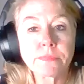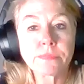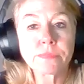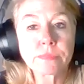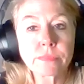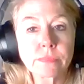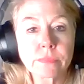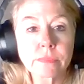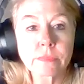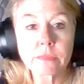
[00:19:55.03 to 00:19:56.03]

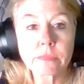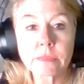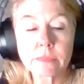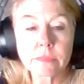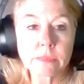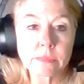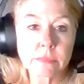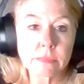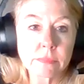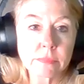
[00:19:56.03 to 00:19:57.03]

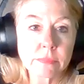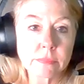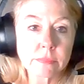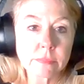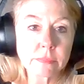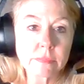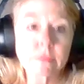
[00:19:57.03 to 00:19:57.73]
No words are spoken by the person on screen.